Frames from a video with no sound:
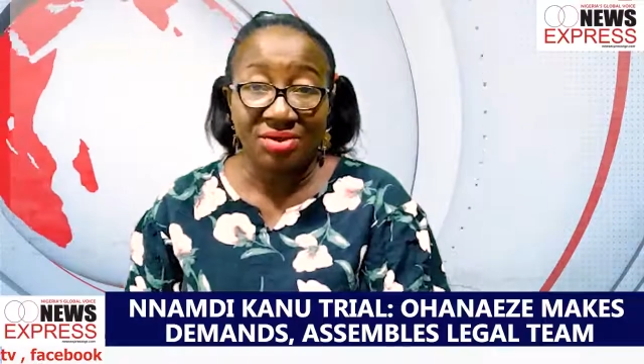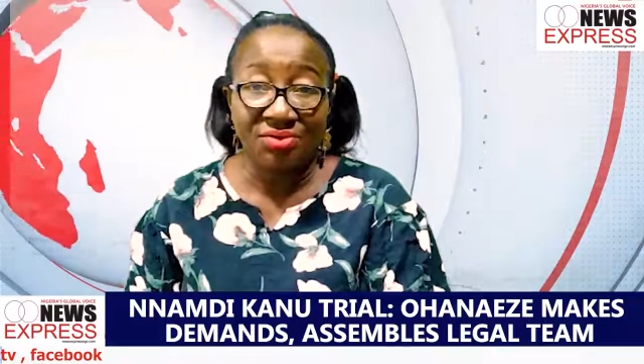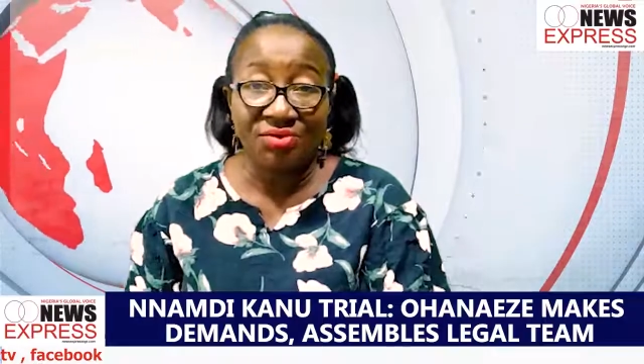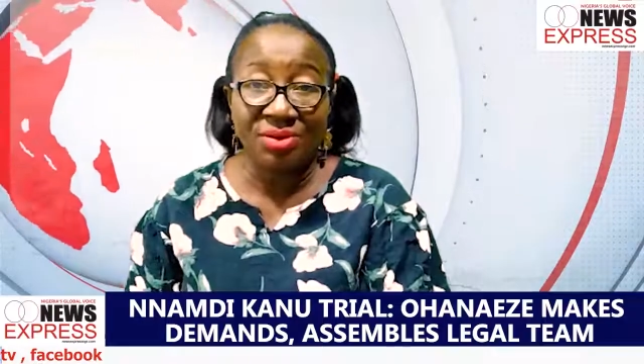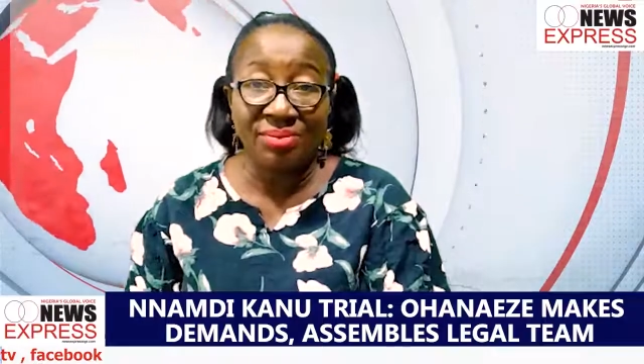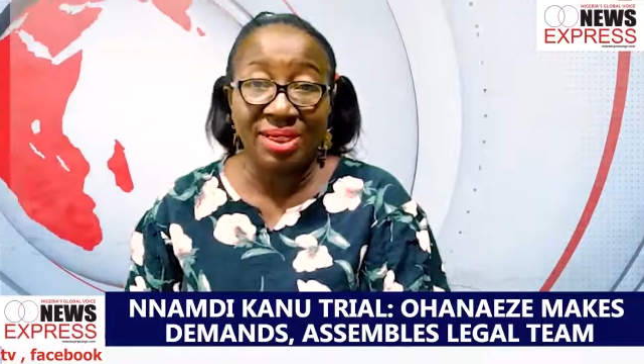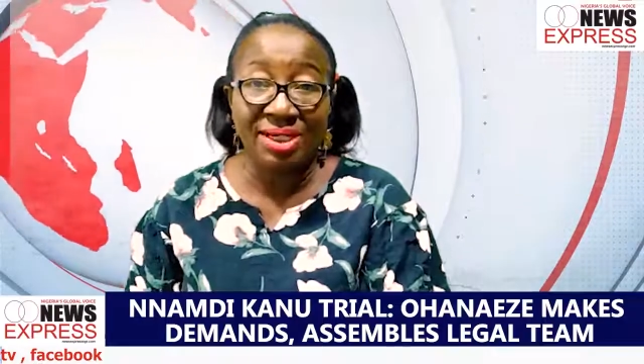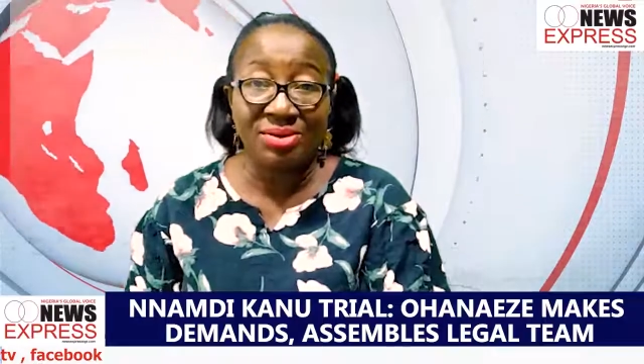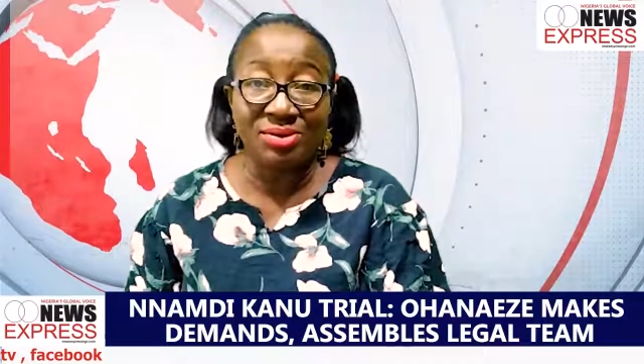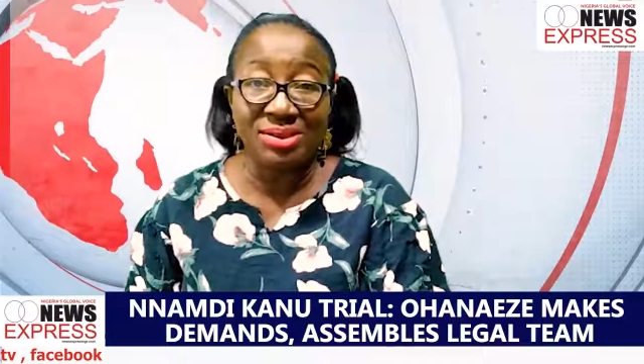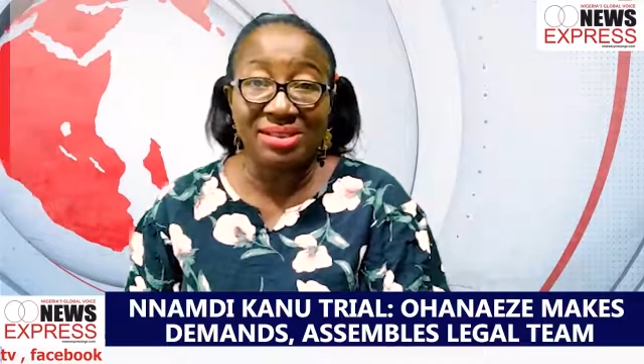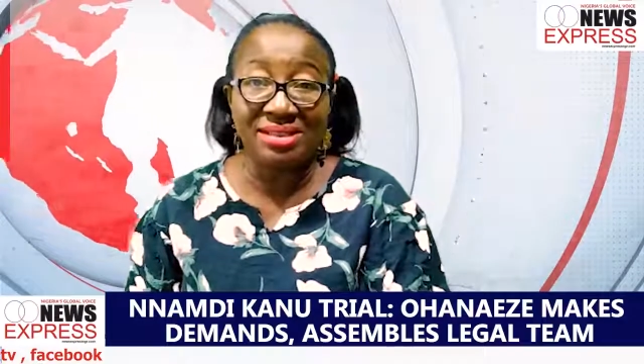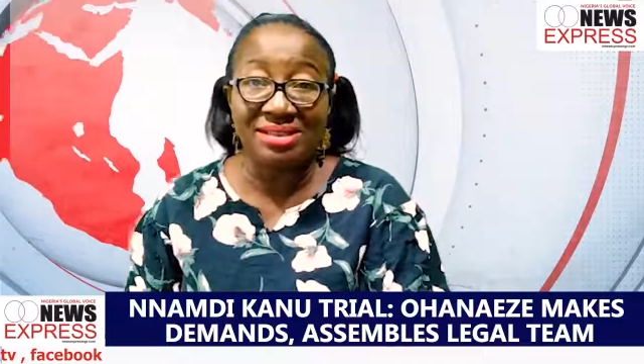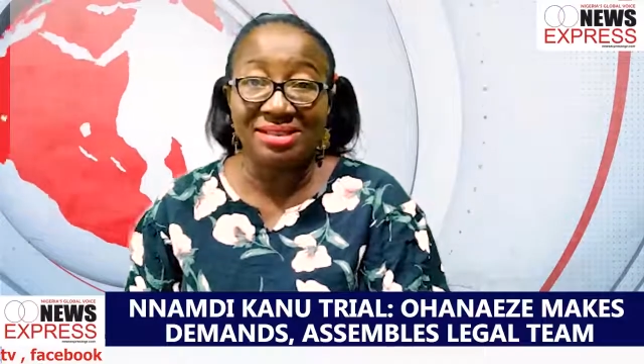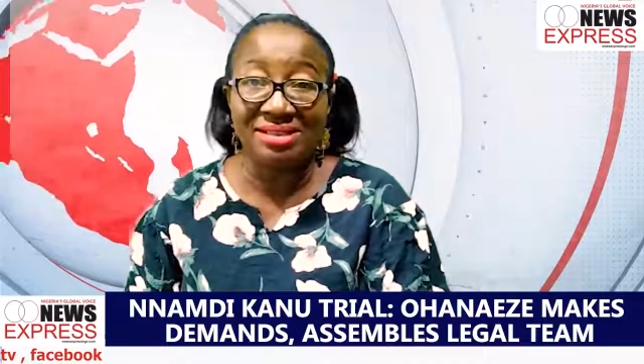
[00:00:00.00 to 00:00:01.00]
From
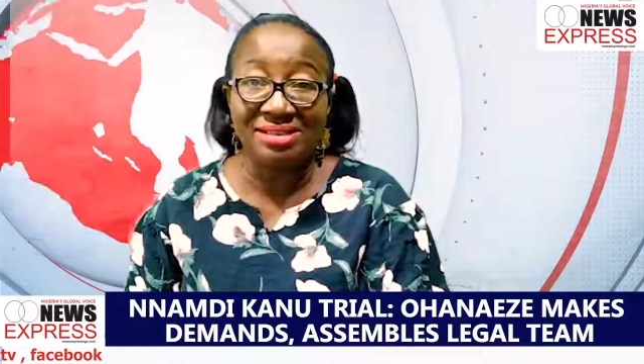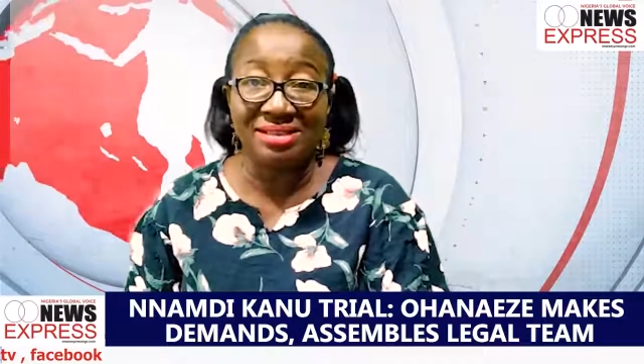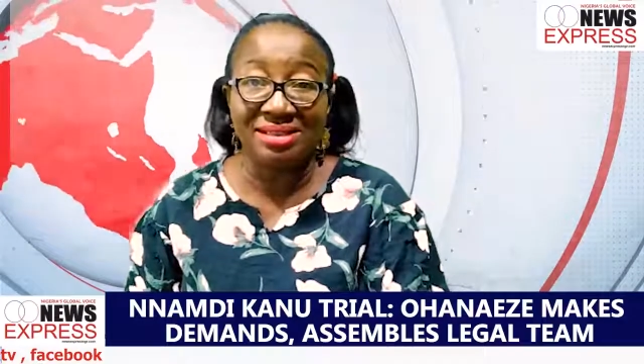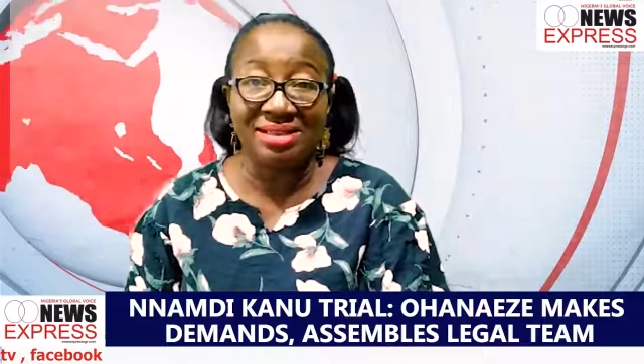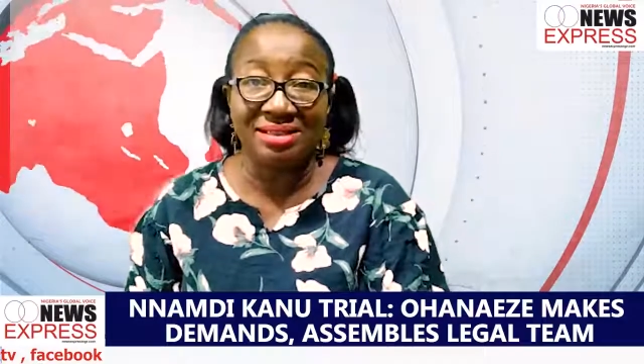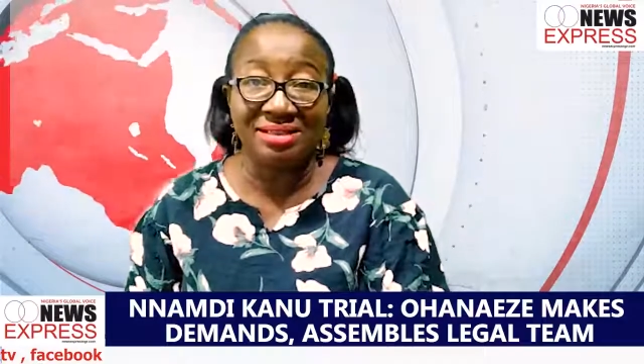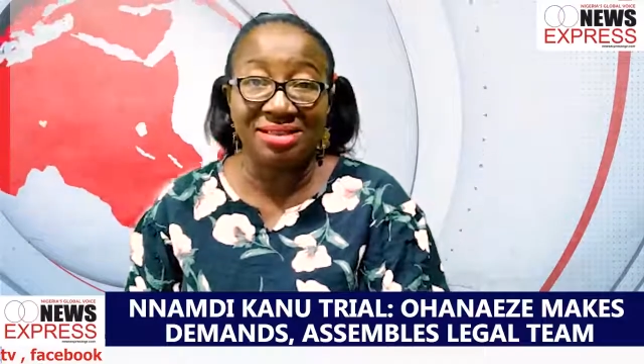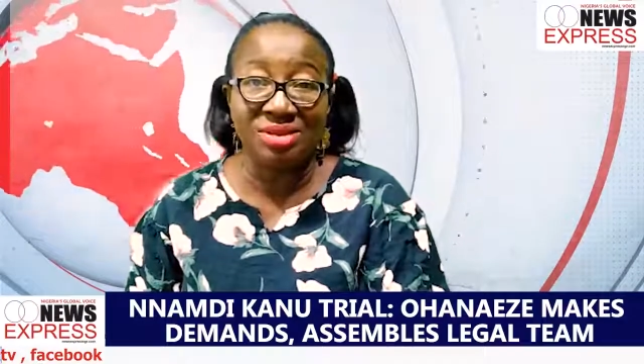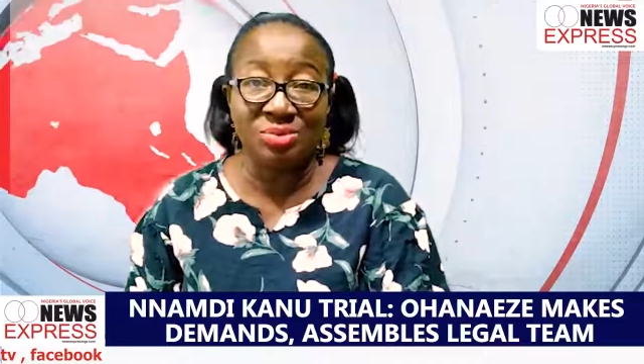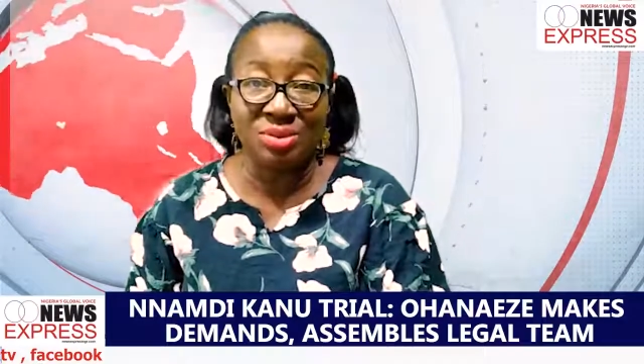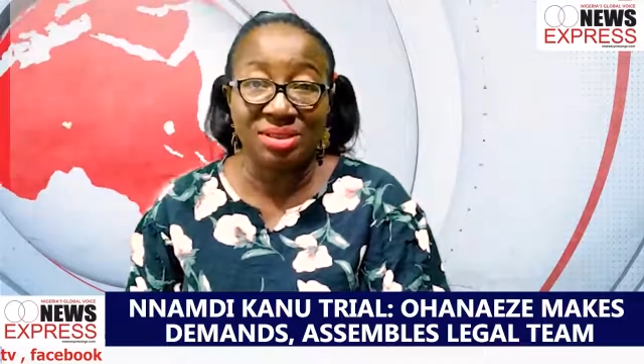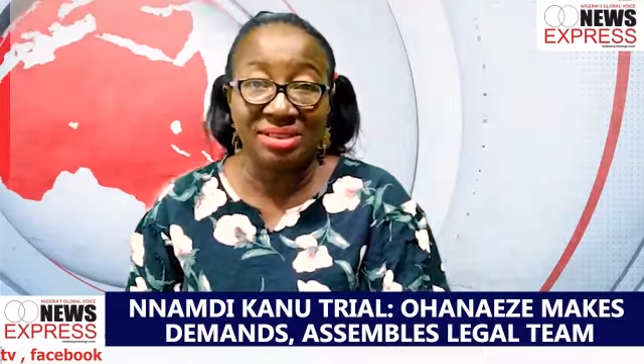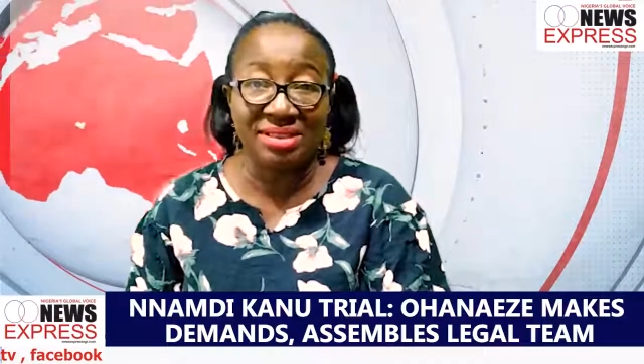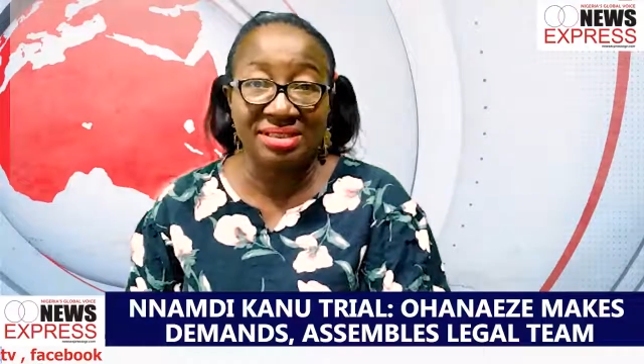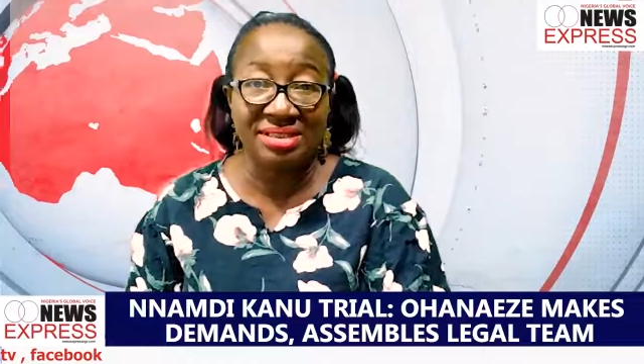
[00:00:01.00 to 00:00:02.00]
Lagos, this is Tina
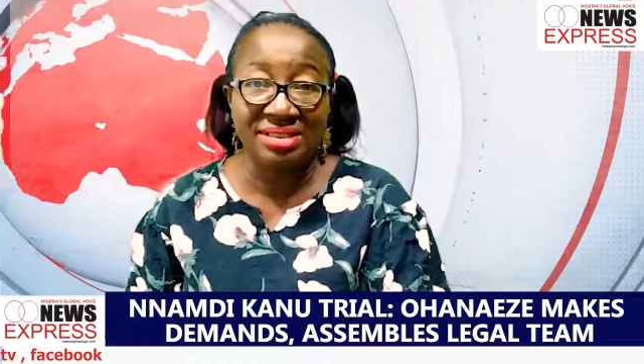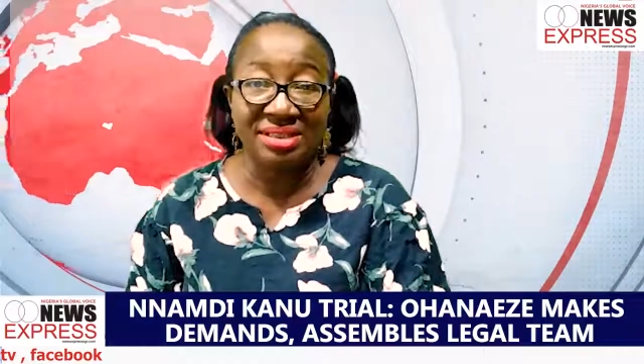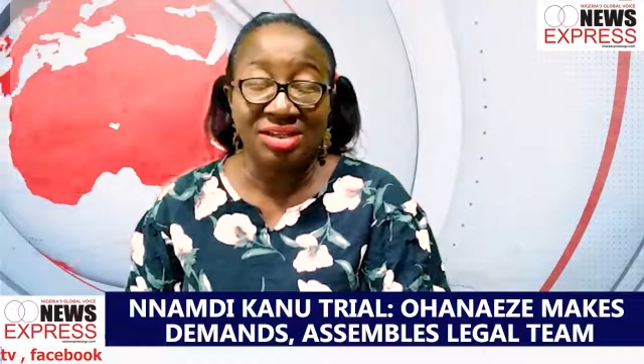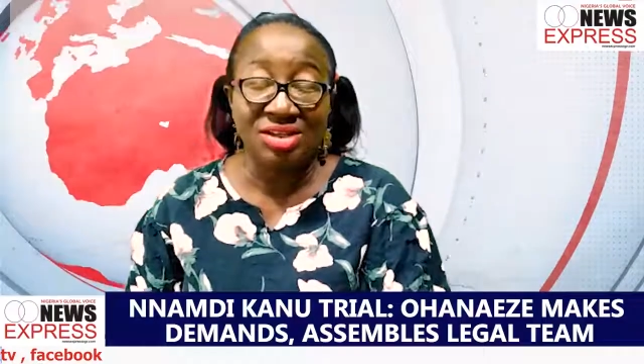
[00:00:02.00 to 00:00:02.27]
Timothy,